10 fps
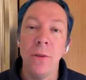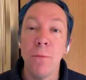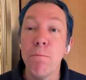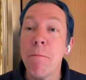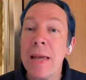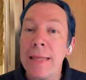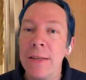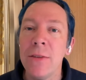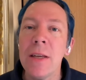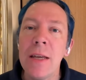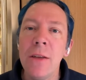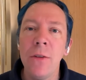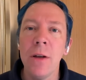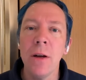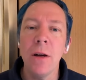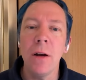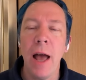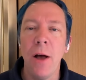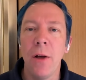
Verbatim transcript: Does this make things easier?